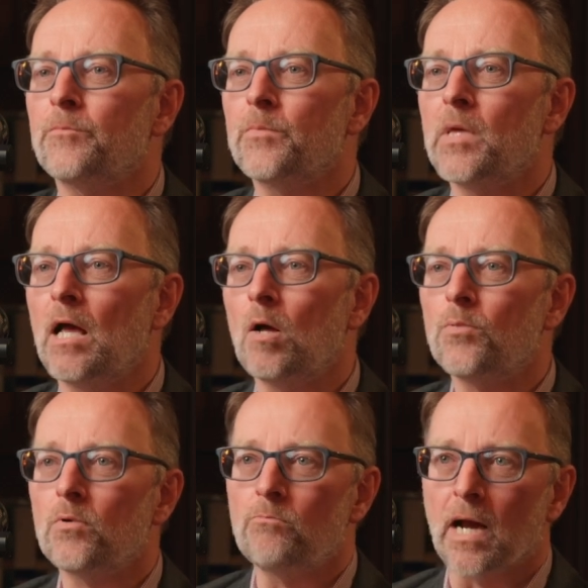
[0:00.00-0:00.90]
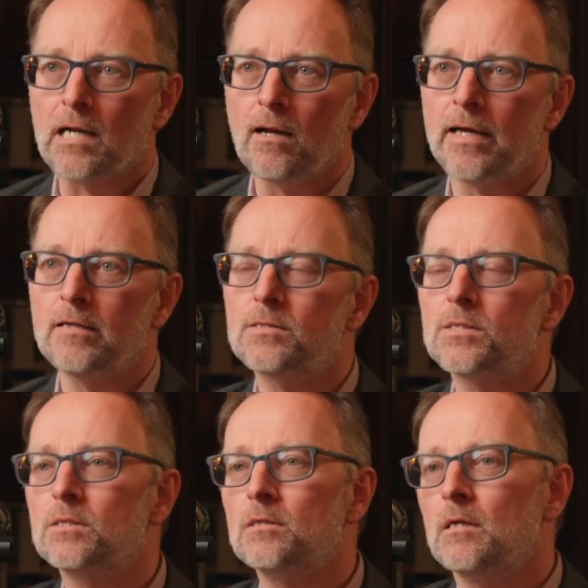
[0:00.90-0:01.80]
help my
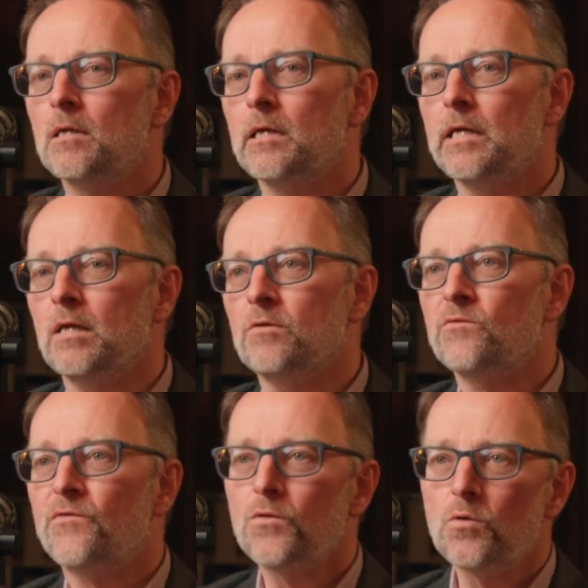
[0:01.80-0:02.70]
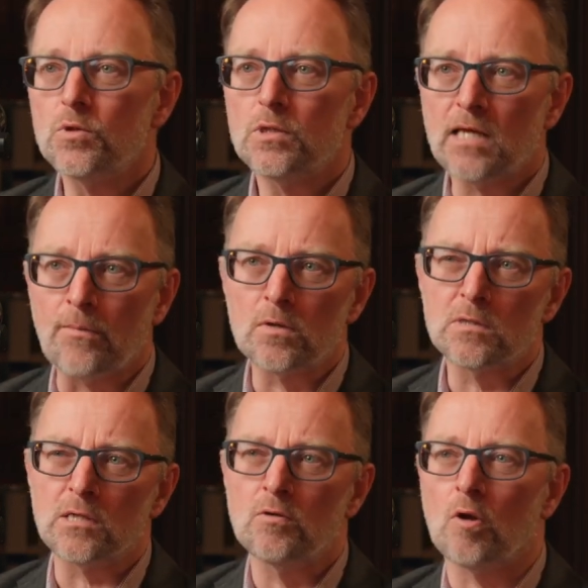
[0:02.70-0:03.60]
clients in food, chemical
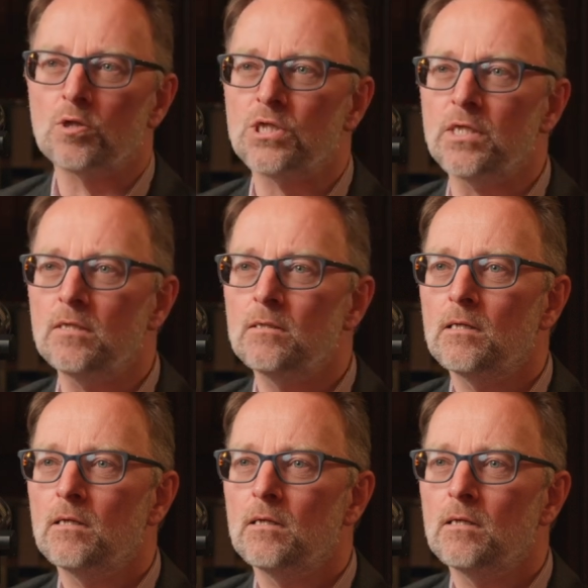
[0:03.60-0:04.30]
technology,